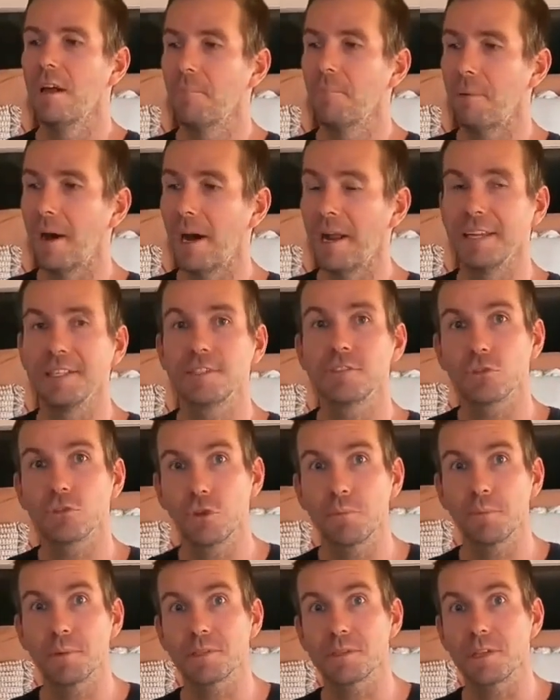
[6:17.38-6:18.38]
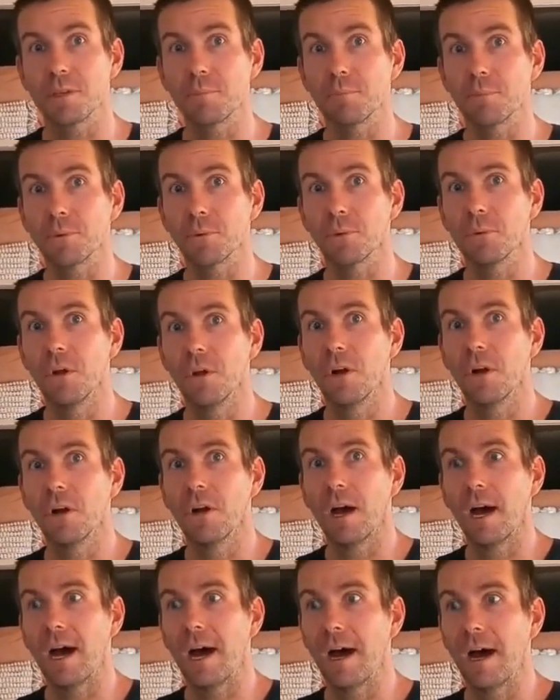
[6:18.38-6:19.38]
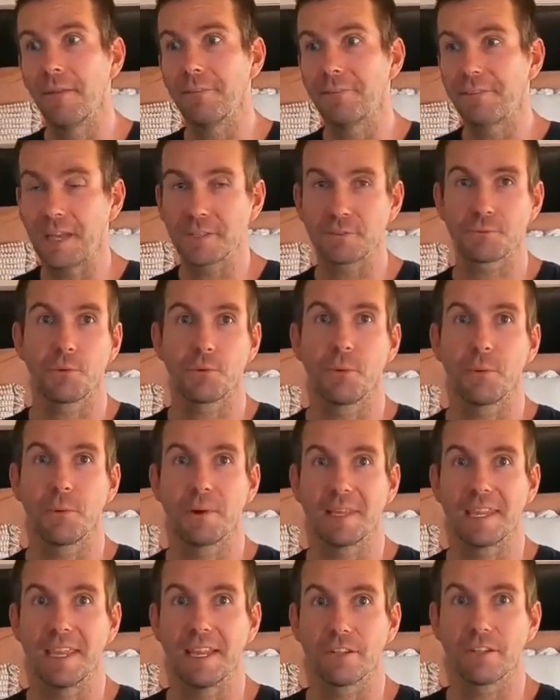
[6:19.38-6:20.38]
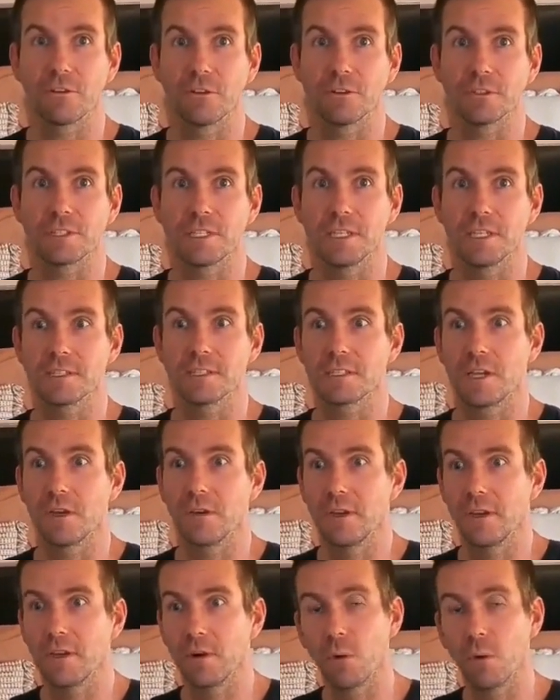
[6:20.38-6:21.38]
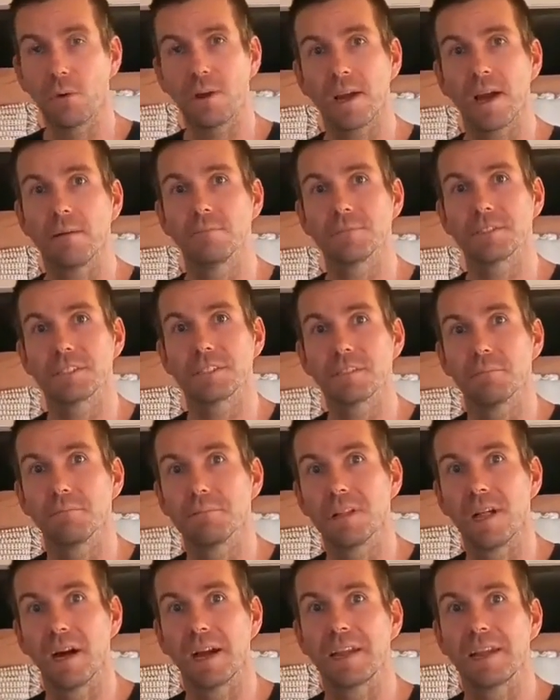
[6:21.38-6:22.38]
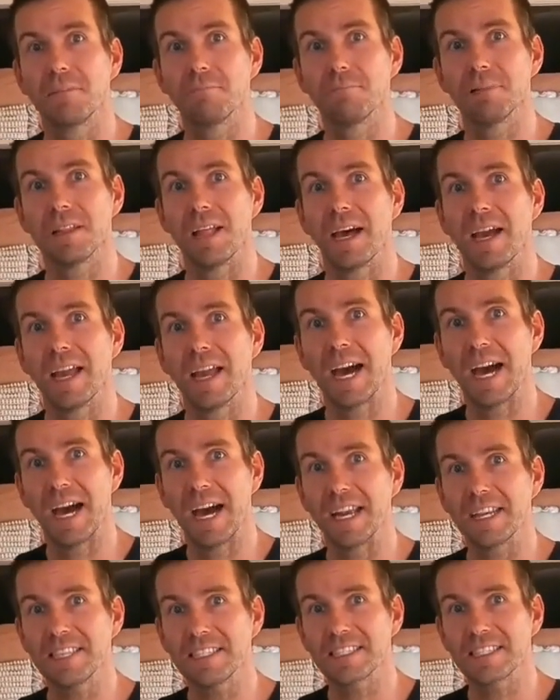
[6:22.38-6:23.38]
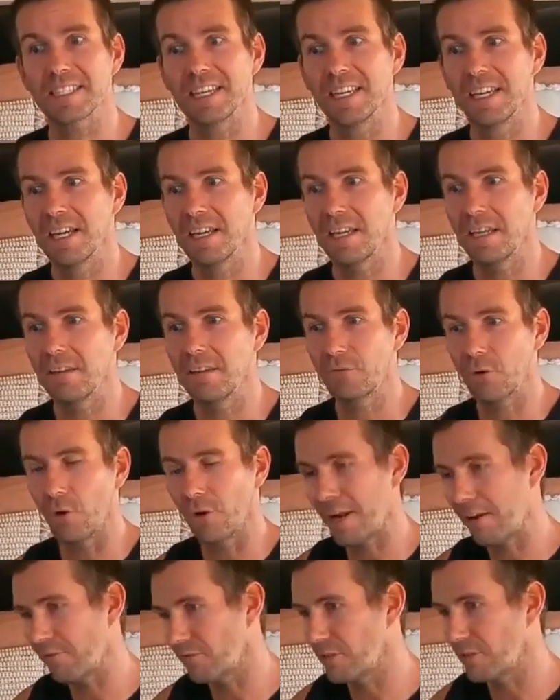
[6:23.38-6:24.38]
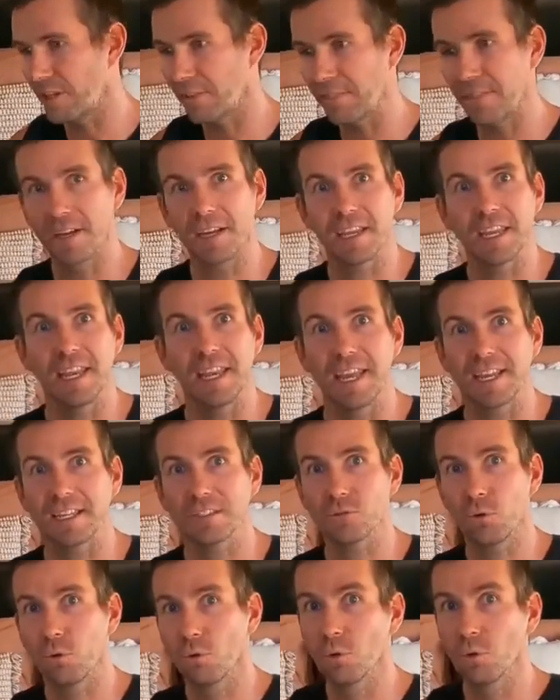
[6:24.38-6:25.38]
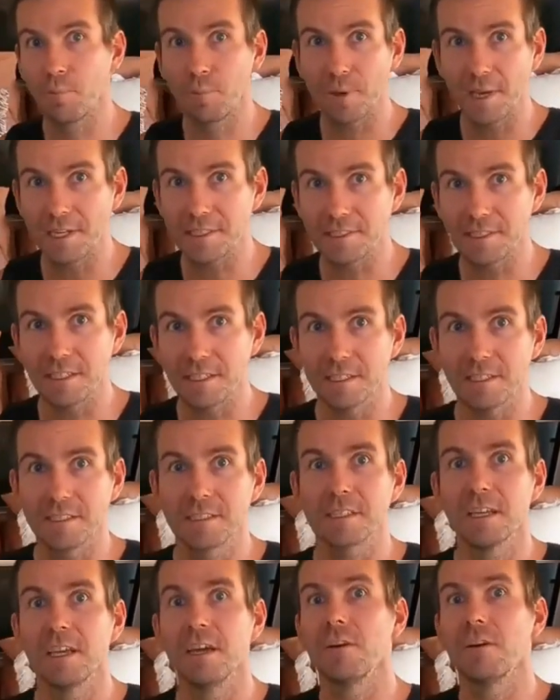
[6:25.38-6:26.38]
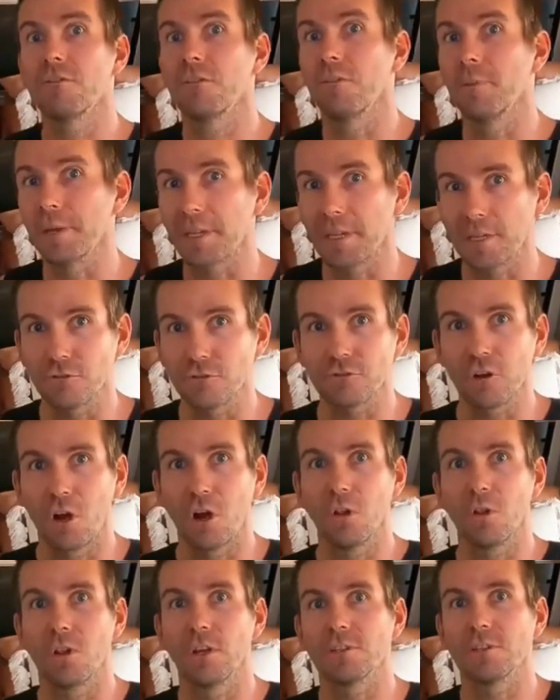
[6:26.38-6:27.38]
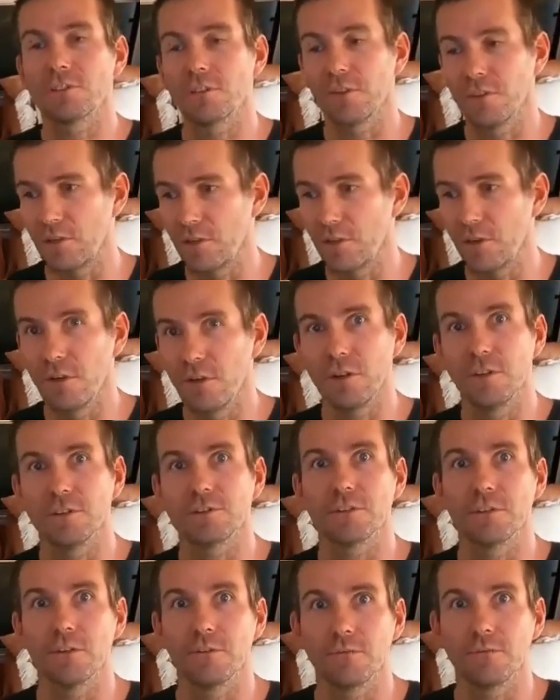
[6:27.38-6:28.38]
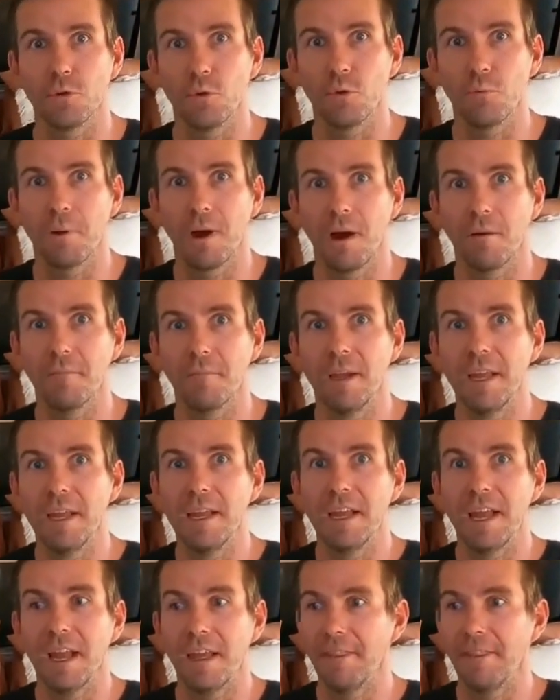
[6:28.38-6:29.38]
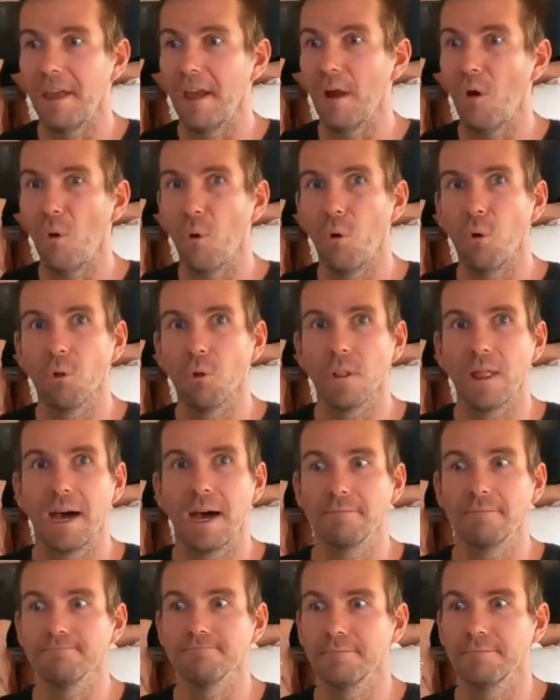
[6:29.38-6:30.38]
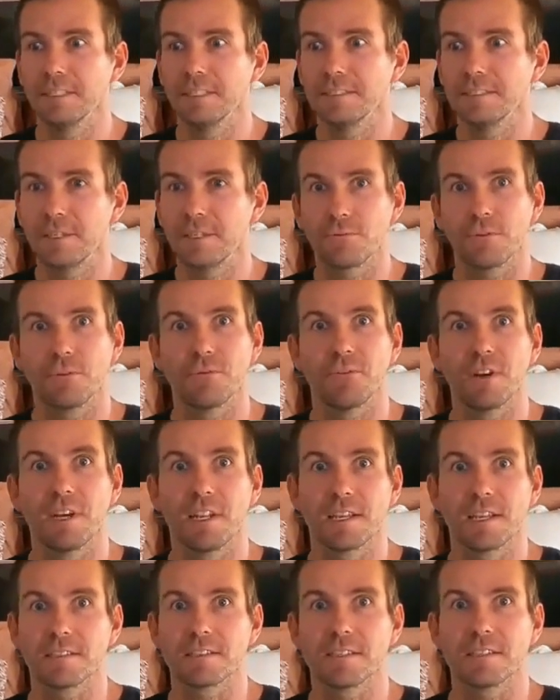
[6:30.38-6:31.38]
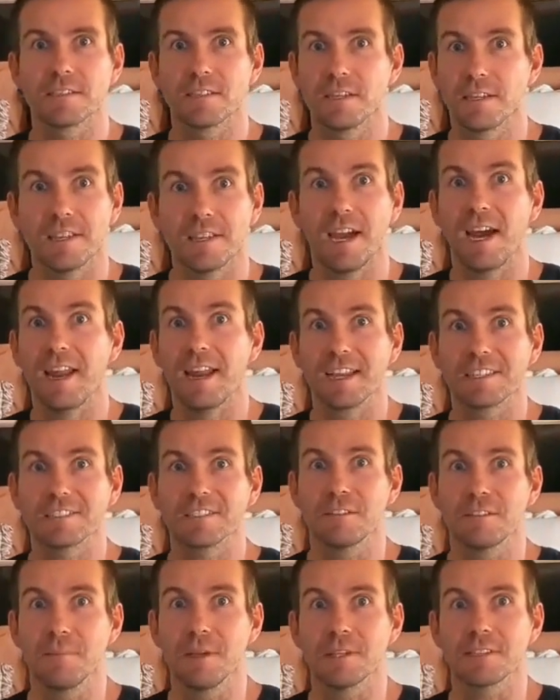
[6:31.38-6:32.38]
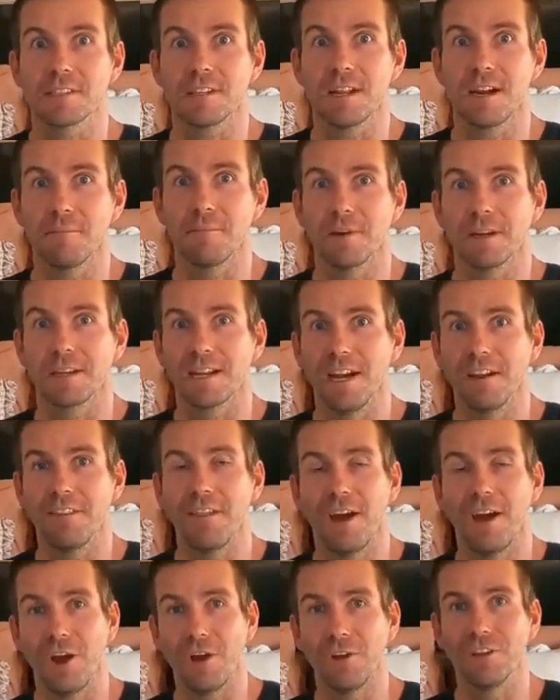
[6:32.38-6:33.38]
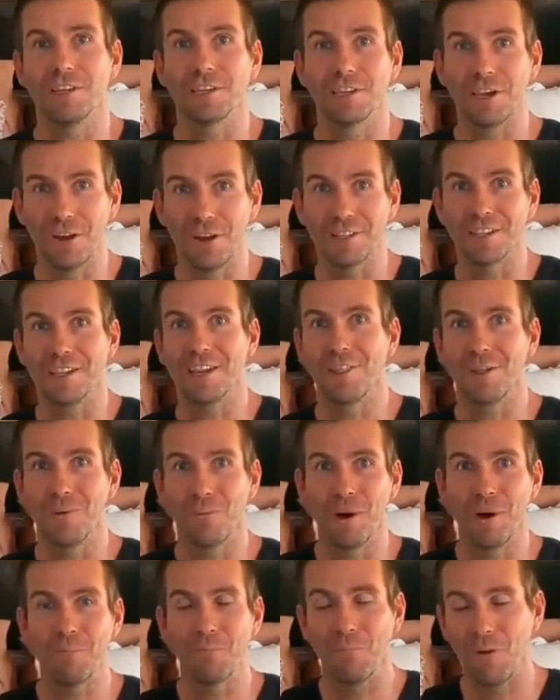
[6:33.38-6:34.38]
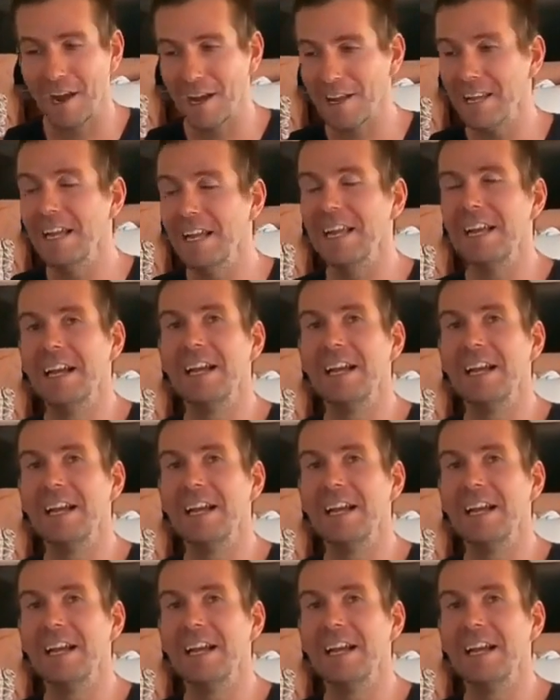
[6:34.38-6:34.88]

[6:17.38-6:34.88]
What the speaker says: But it's super simple. That's what I want to get across to you. So it all comes as a plug and play harness. You've got everything that connects all the pieces from the controller to the unit to the fuel pump, and they're all different fittings. So you can't actually mess it up, okay? They only go together one way.